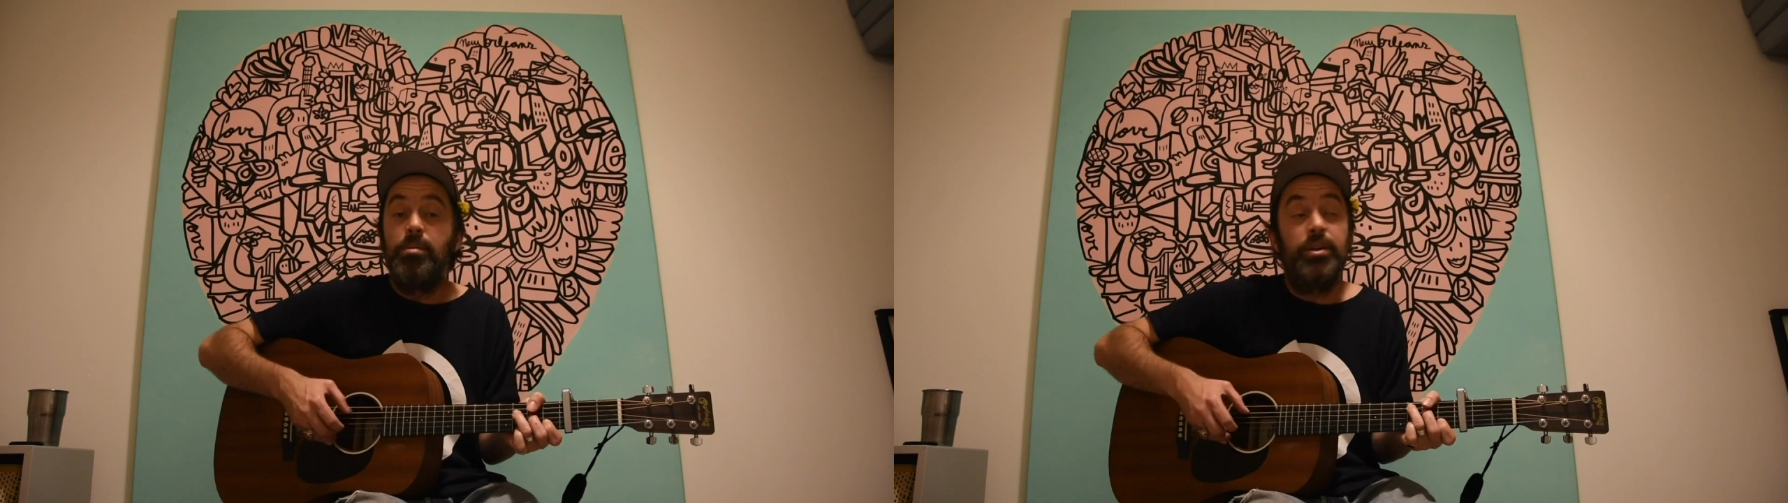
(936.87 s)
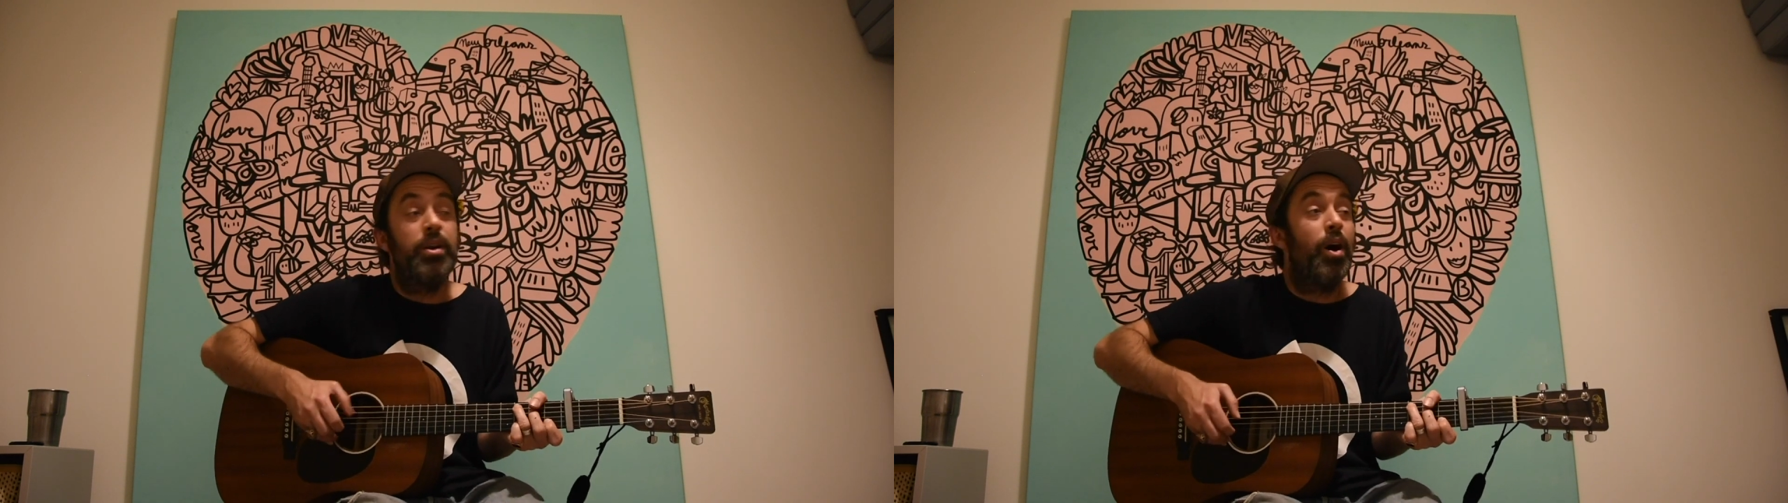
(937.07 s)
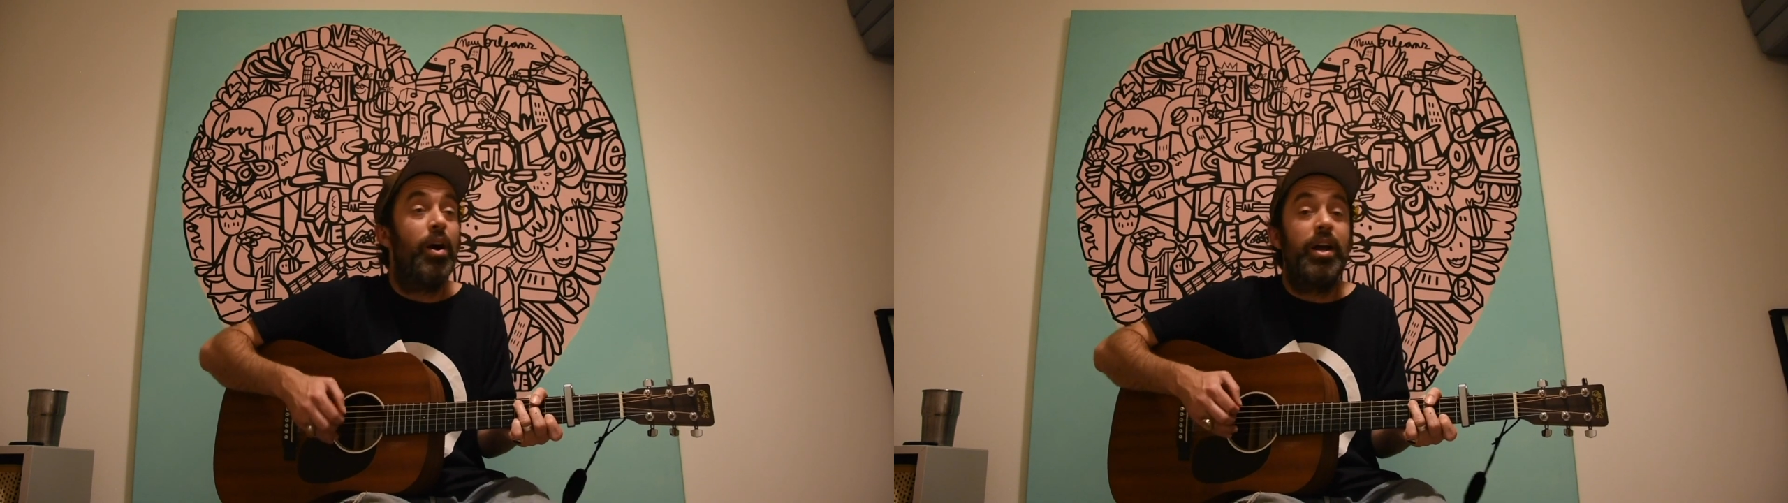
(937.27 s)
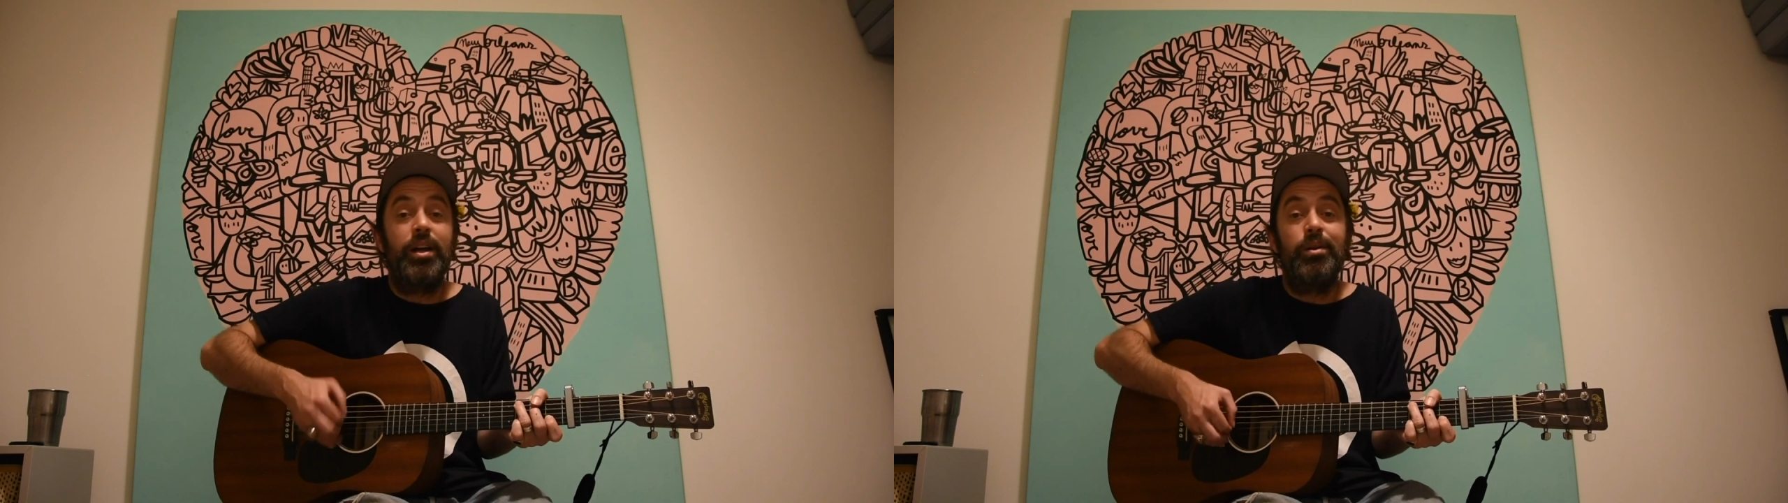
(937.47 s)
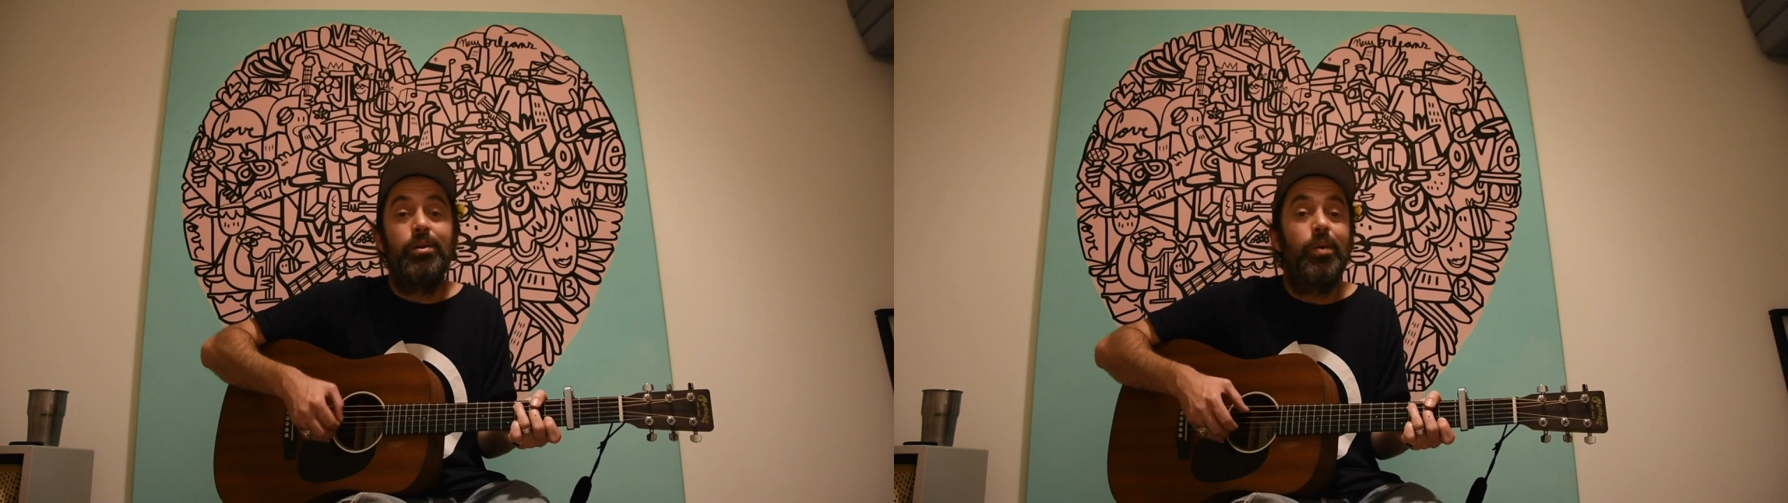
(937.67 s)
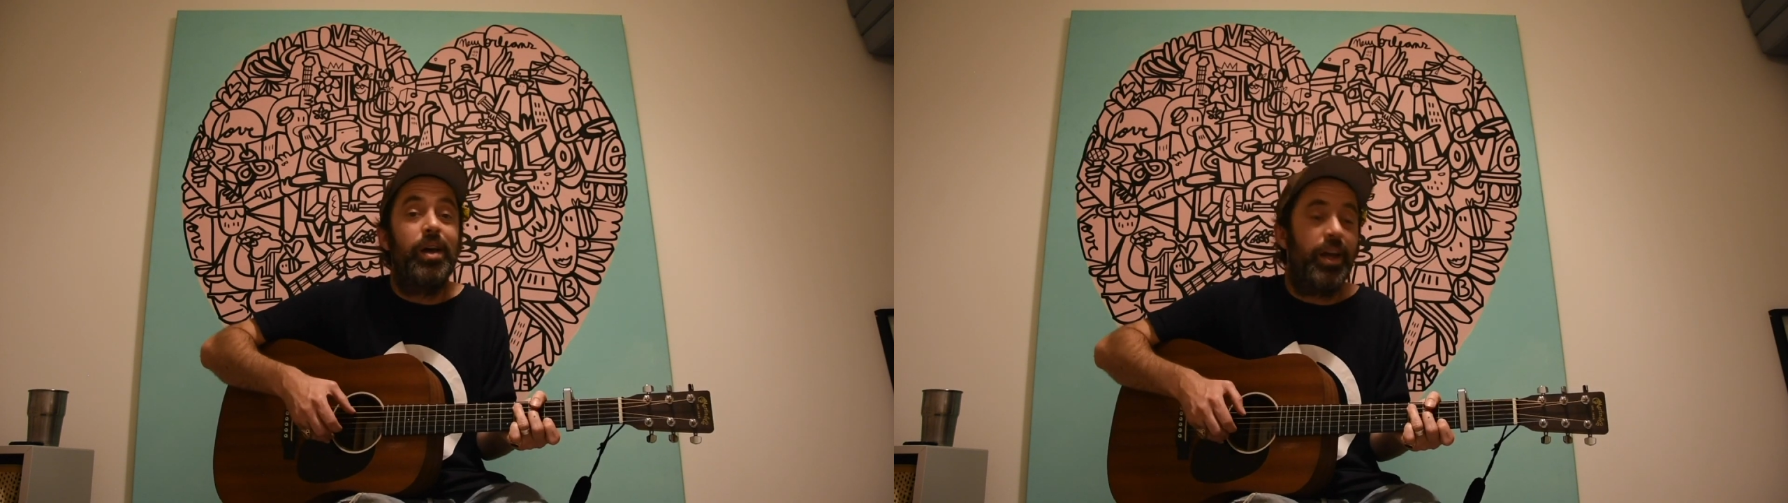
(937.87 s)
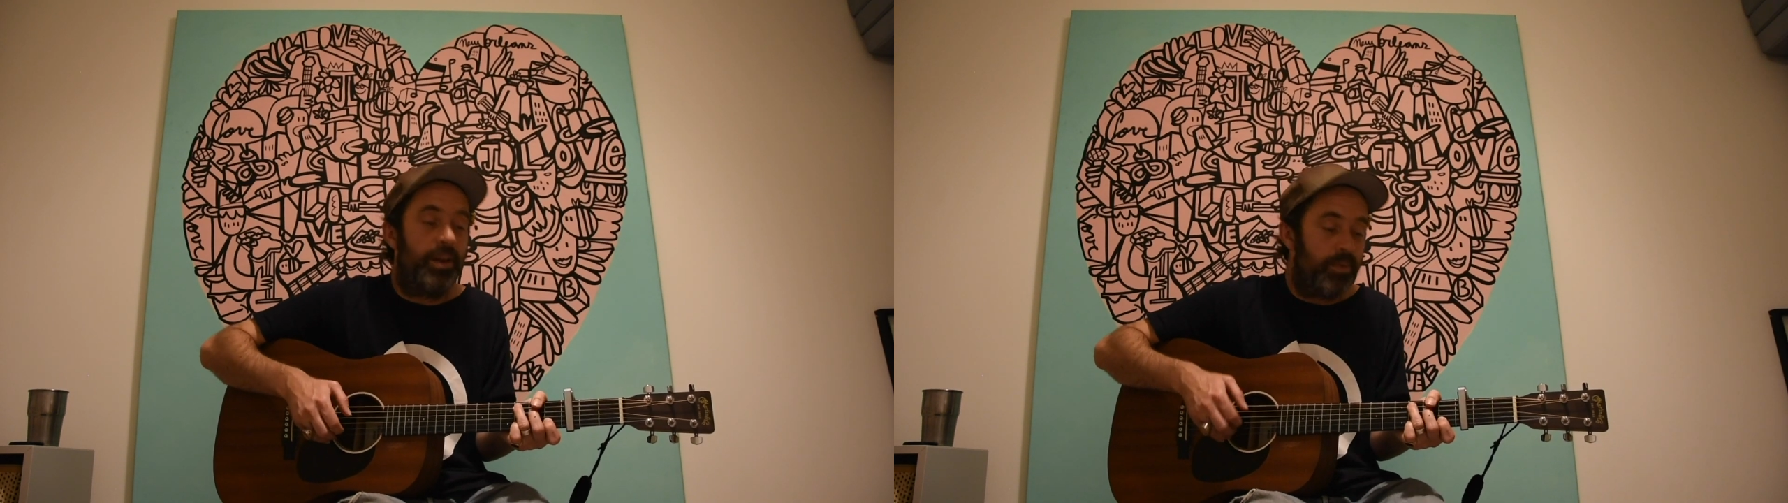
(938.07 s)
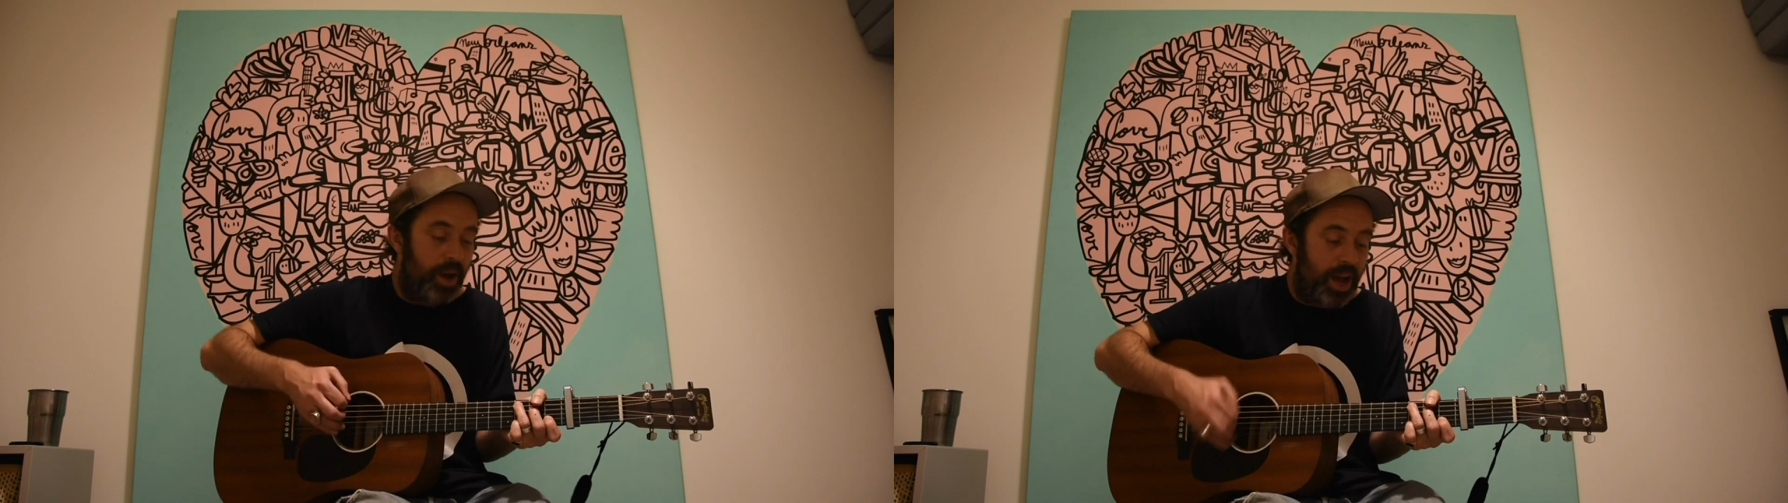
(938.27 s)
but not in a
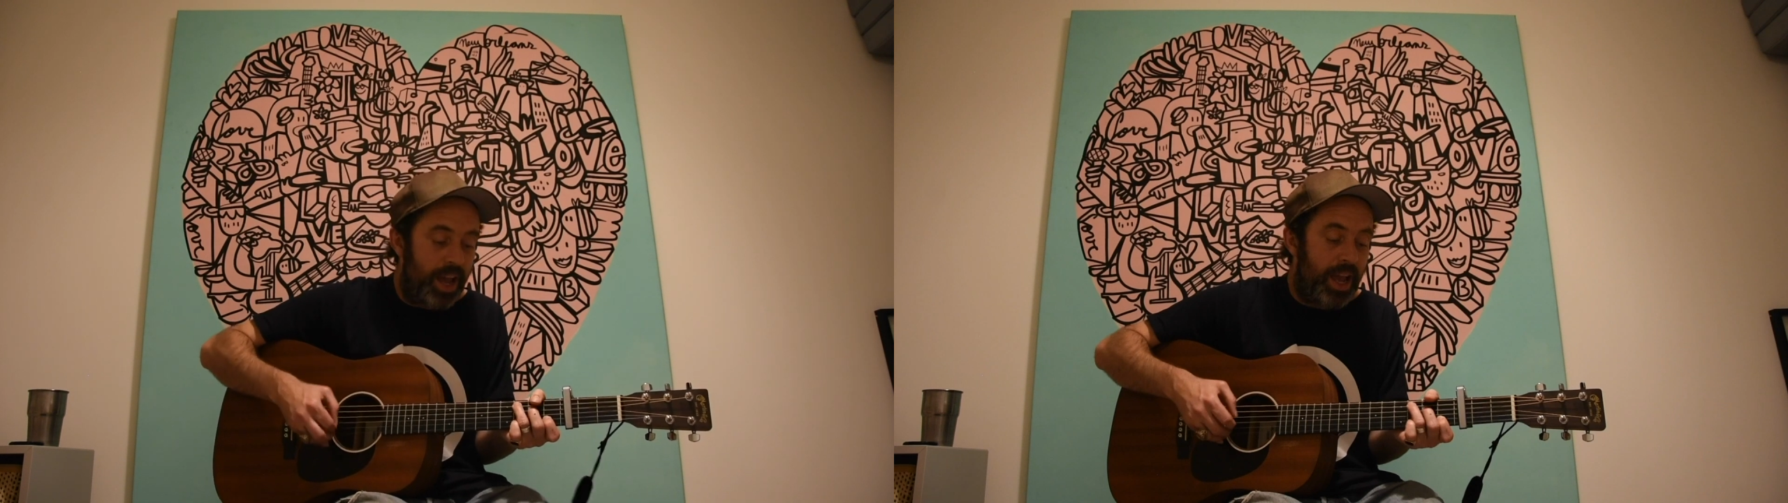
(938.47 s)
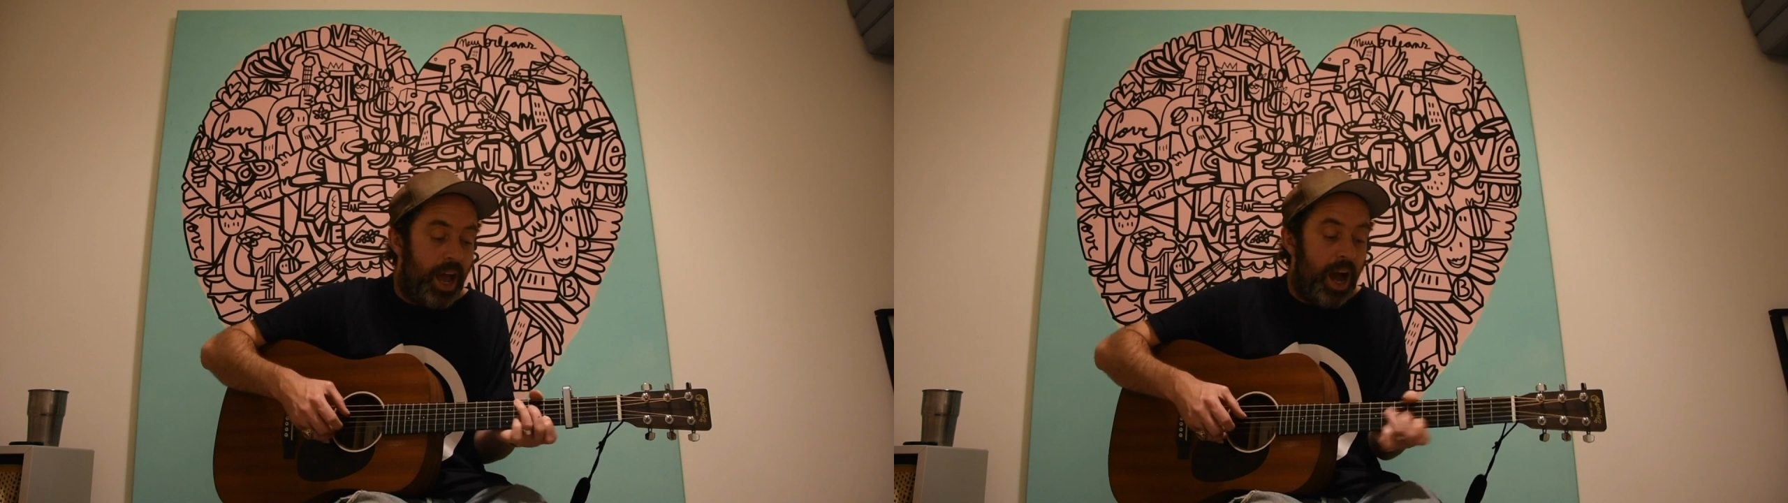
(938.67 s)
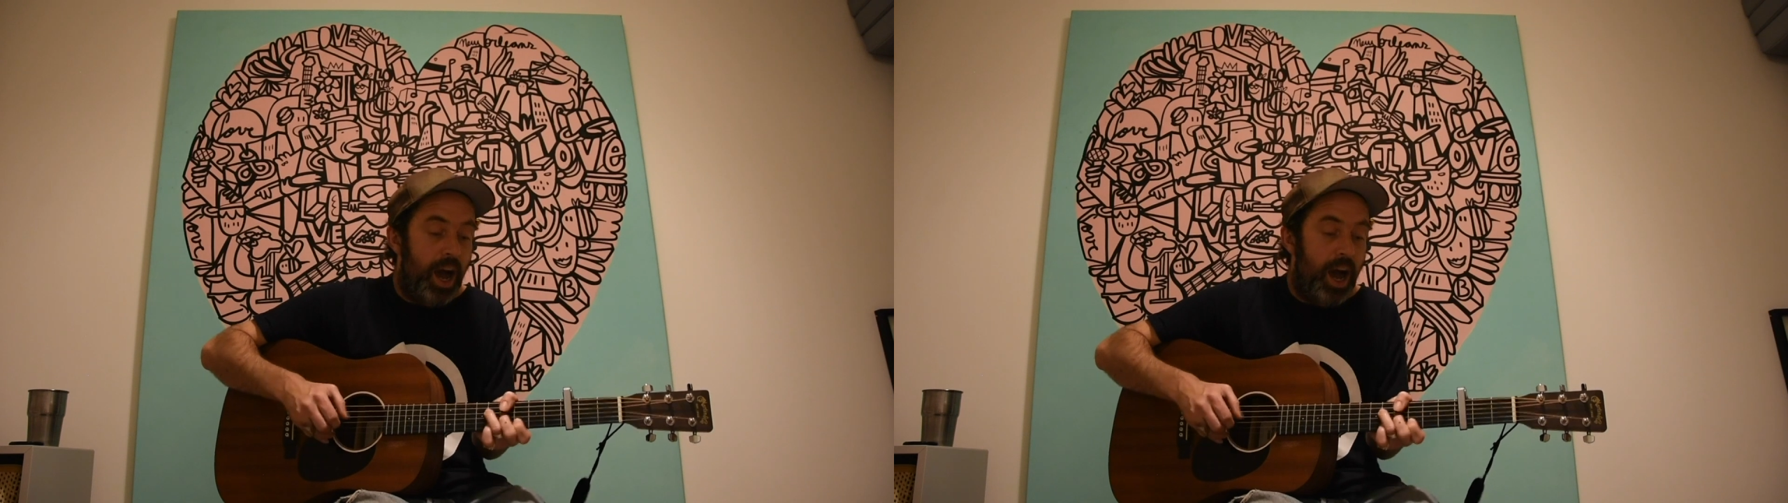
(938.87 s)
weird way.